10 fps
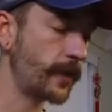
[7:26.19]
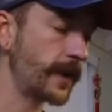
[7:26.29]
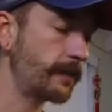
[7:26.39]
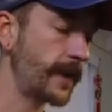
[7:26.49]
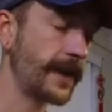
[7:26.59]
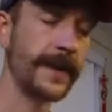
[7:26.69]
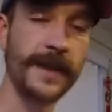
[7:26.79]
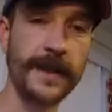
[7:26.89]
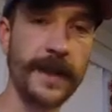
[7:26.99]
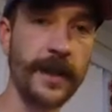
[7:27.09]
only basically
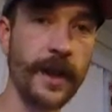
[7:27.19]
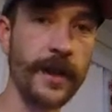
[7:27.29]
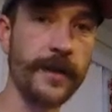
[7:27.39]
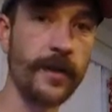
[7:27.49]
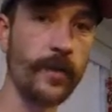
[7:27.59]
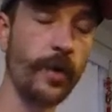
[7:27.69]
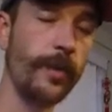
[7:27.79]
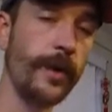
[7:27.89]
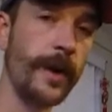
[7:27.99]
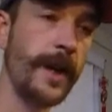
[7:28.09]
16 cards in the
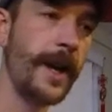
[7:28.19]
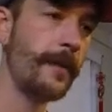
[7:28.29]
rulebook,